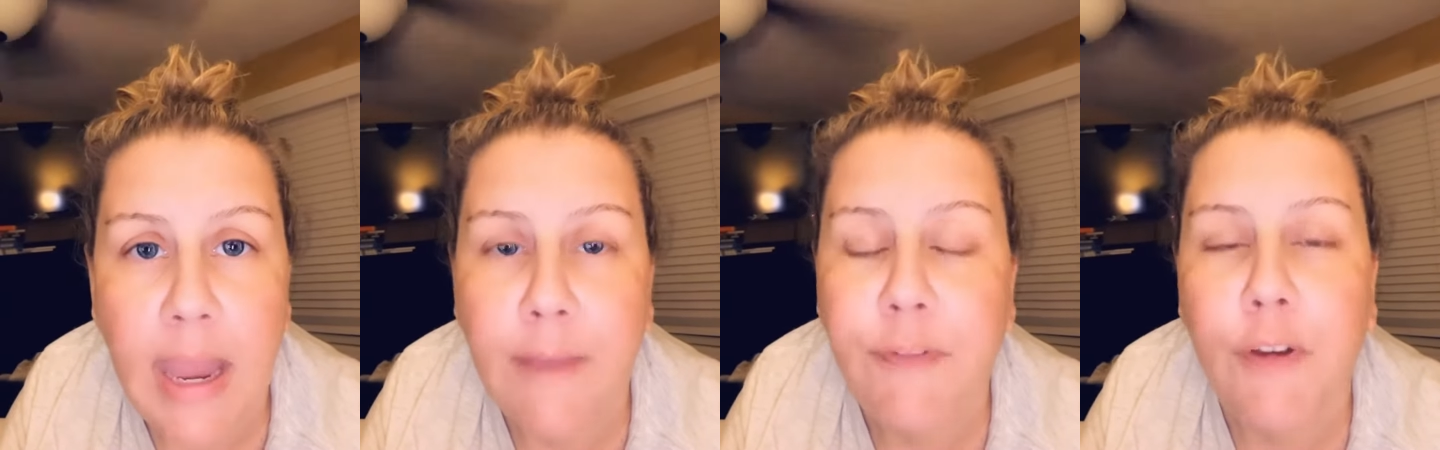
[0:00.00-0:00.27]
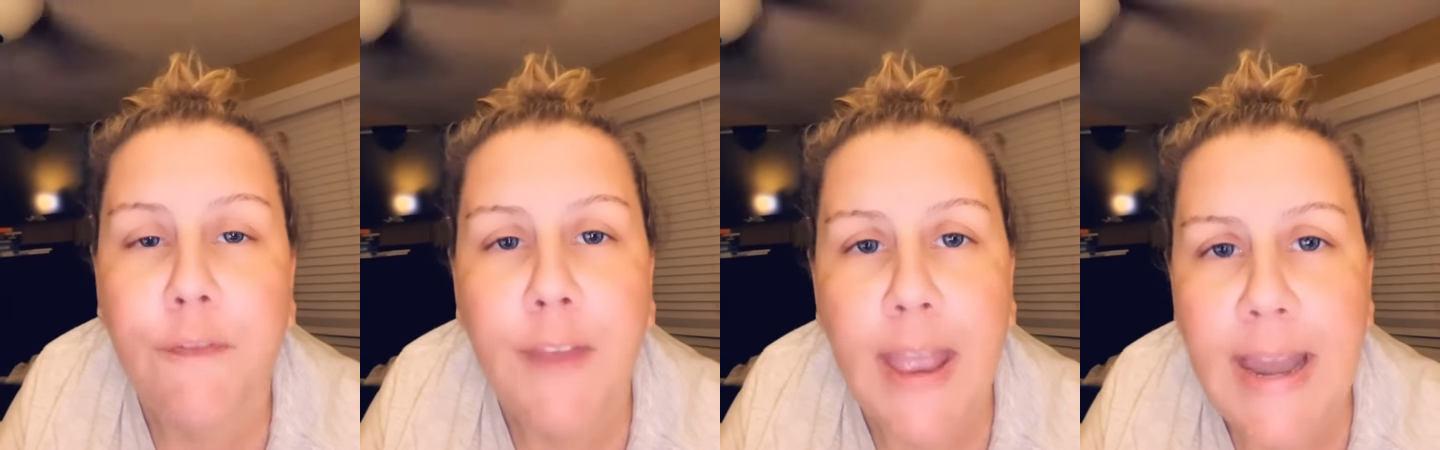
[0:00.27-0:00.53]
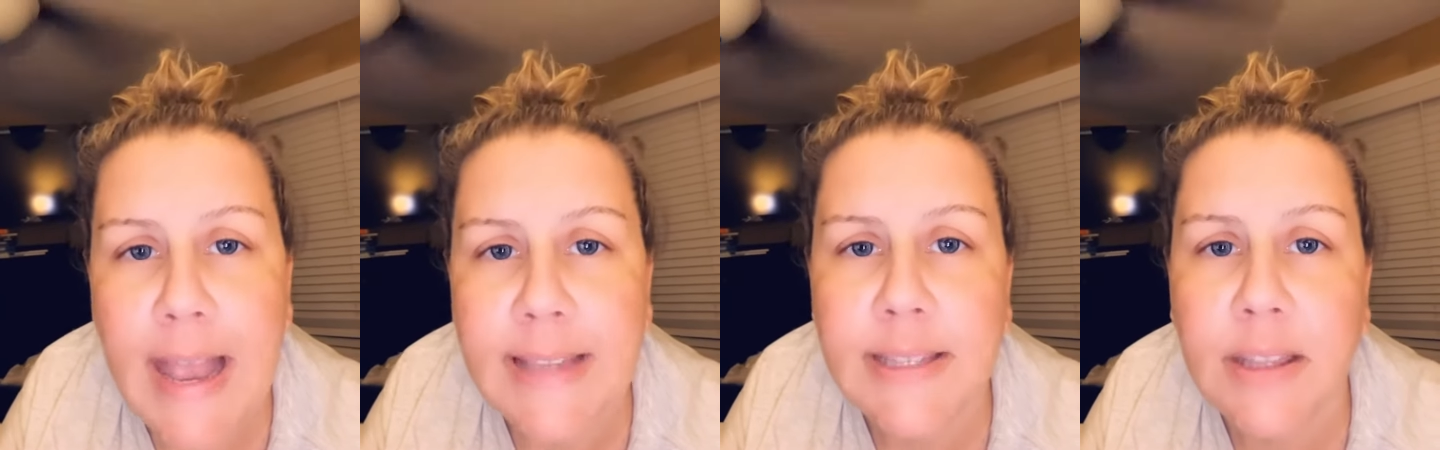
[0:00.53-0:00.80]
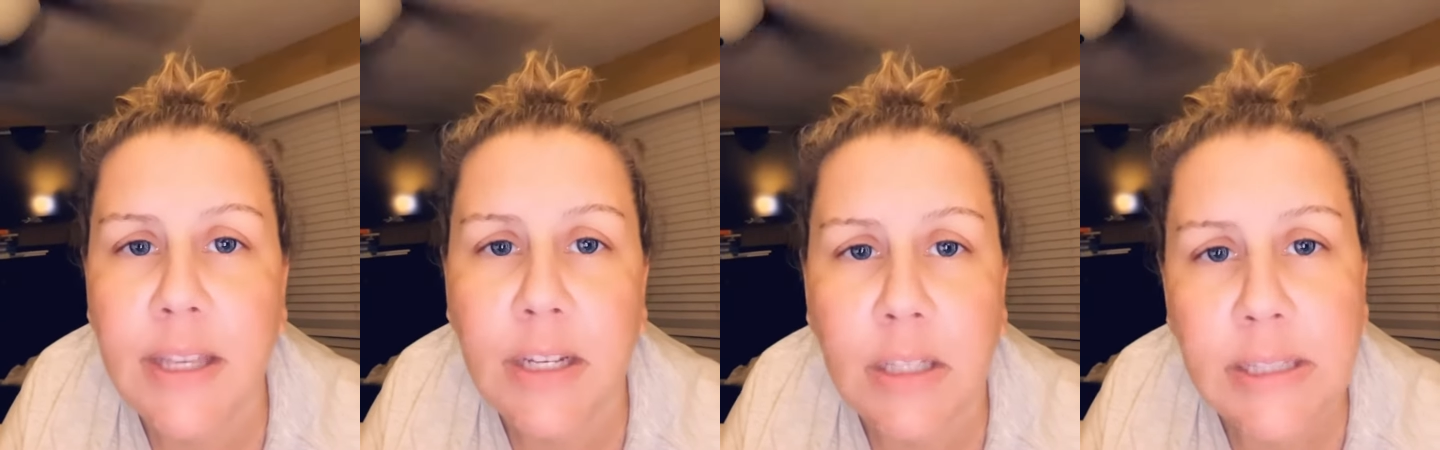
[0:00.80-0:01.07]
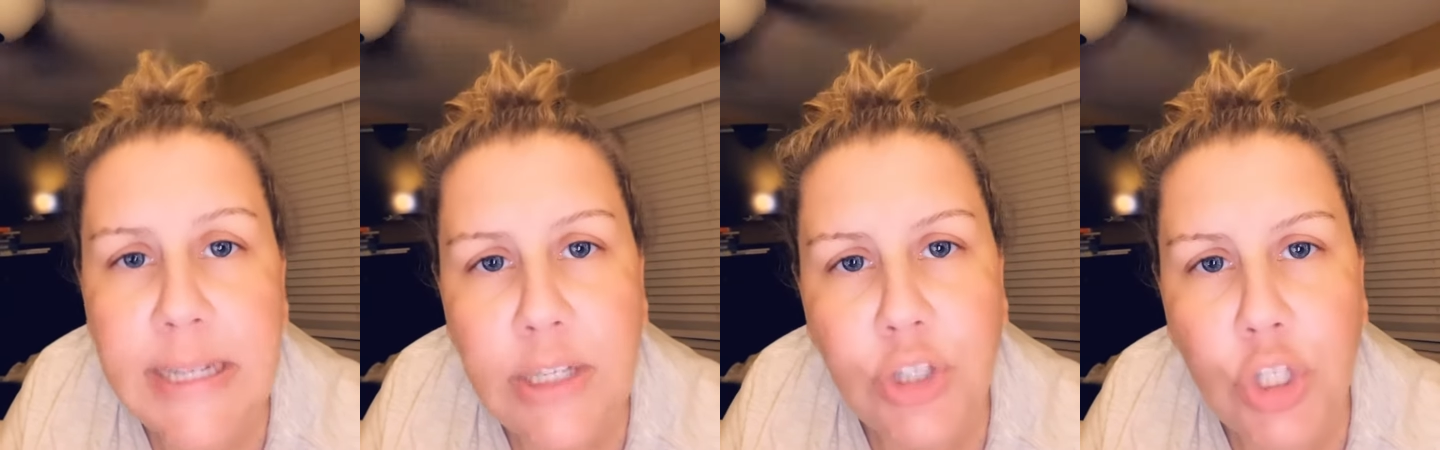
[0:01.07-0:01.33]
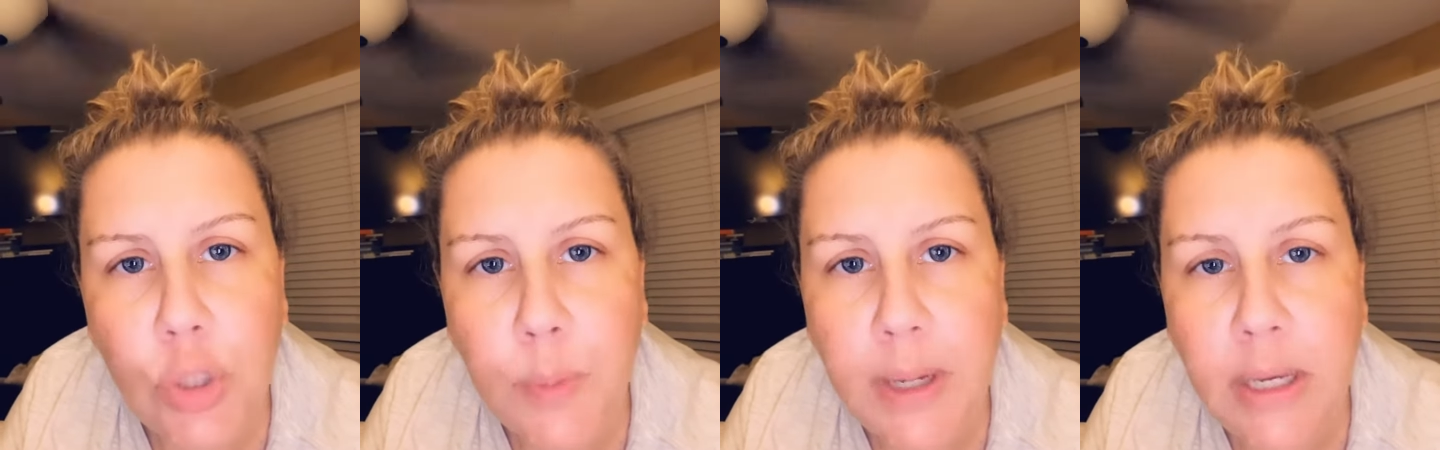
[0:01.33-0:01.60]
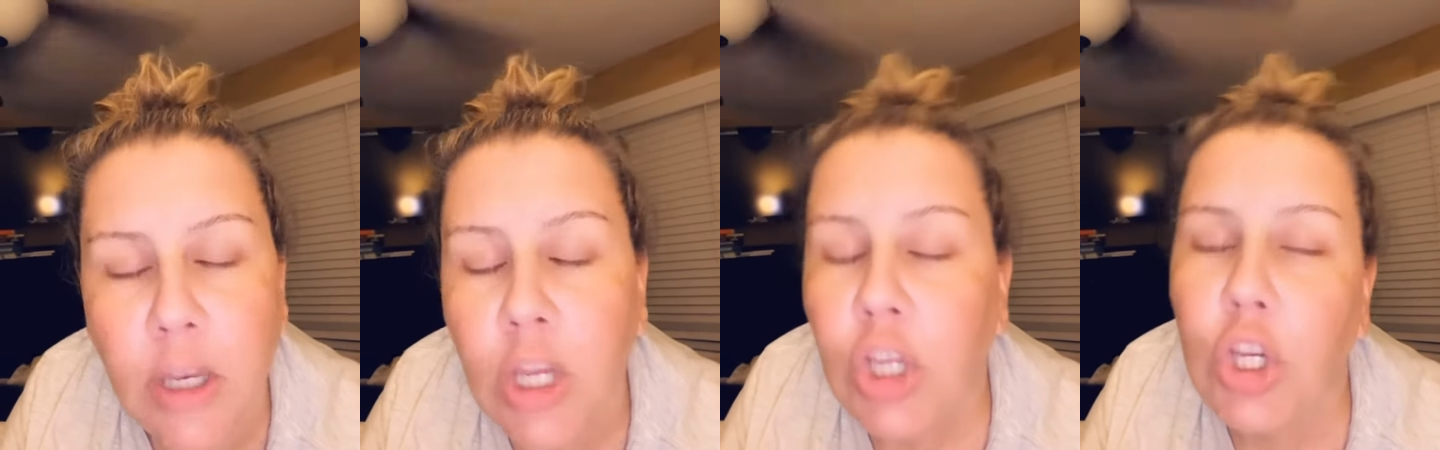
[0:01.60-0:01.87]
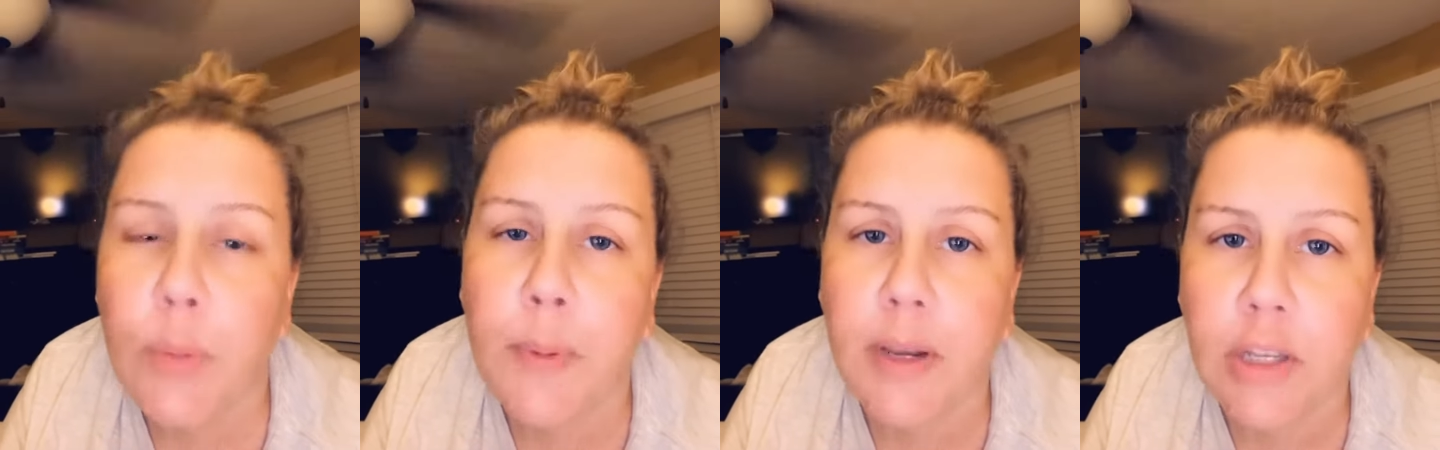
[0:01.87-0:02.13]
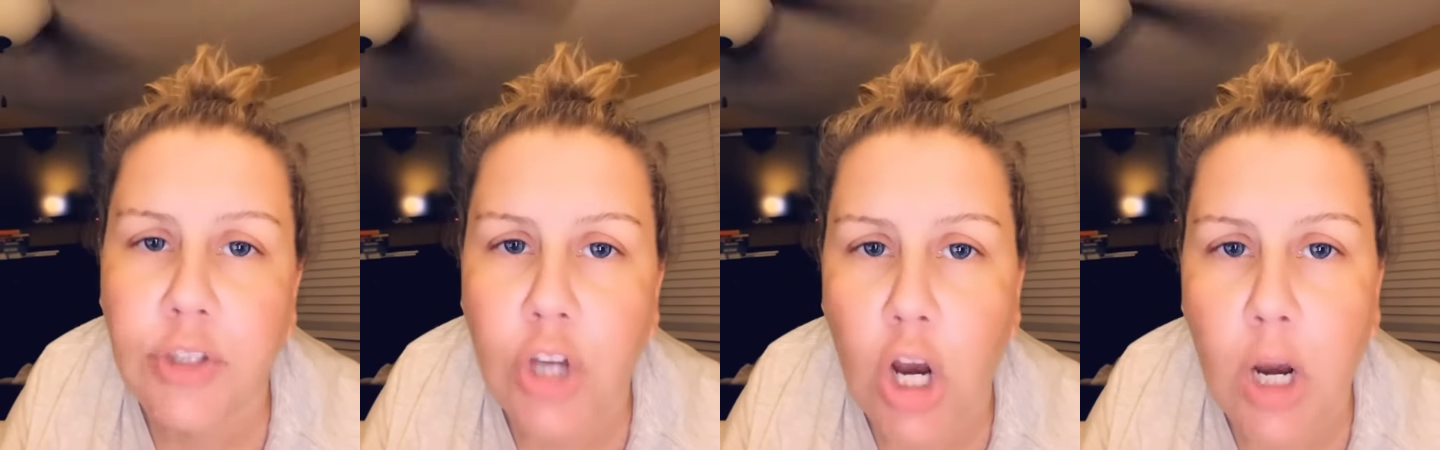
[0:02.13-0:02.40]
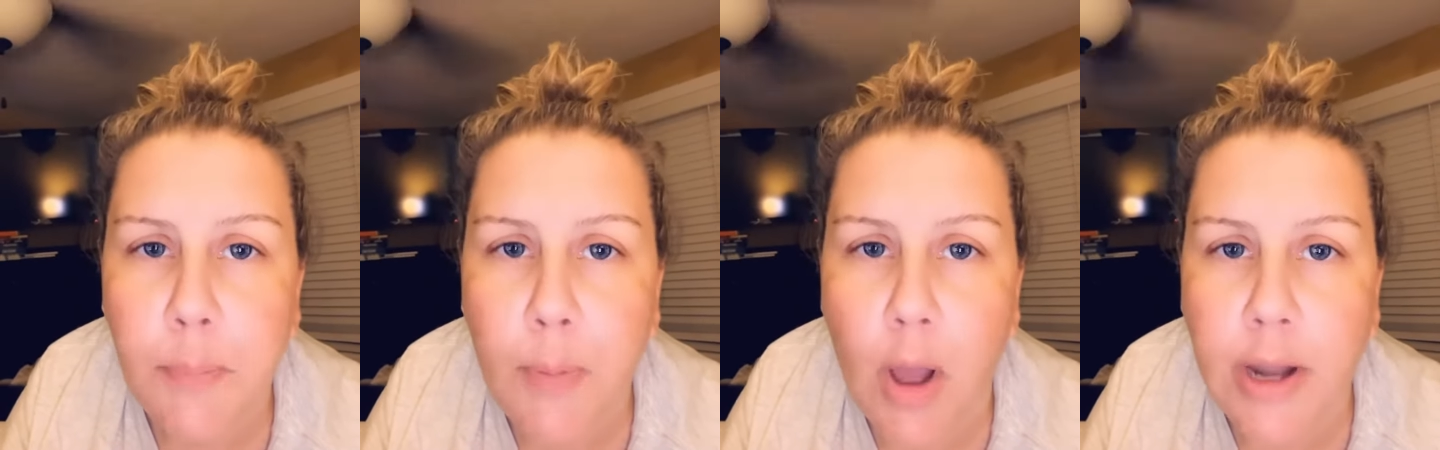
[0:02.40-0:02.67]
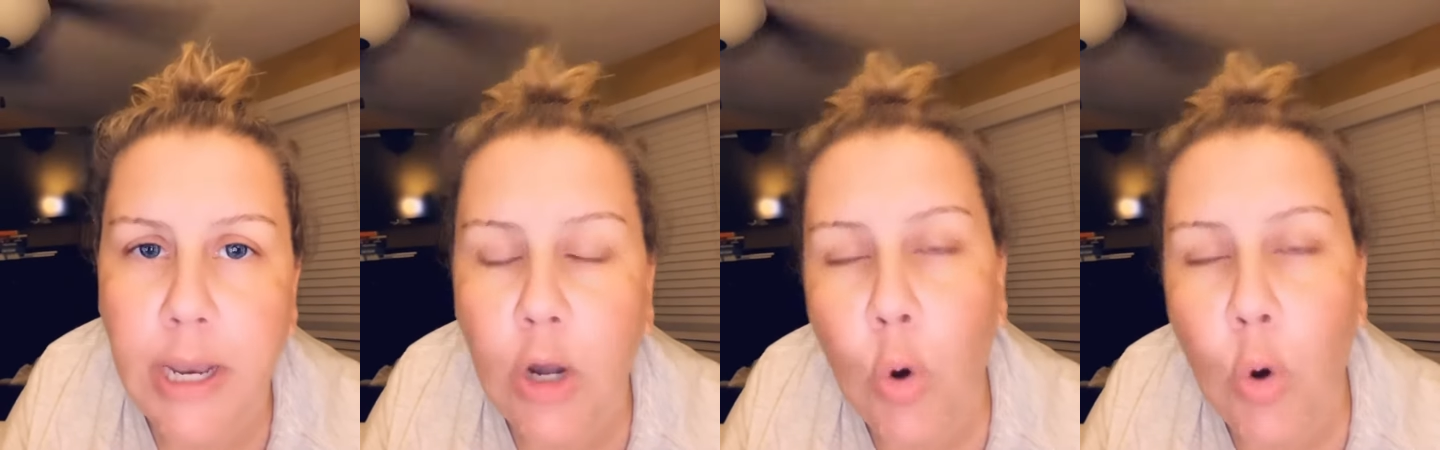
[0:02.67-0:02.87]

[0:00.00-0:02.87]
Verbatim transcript: If your van has a little leak to it, you put a tarp on it